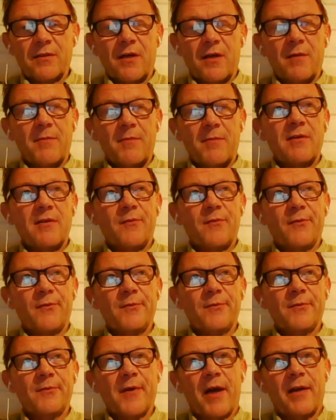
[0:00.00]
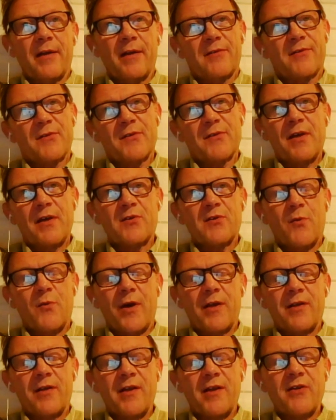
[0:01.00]
I mean, and it's
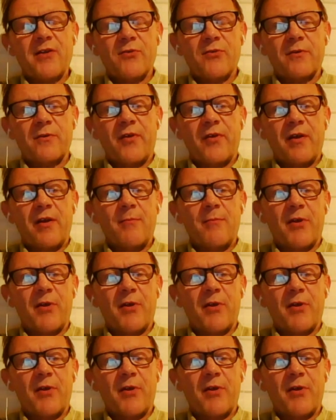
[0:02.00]
quite natural really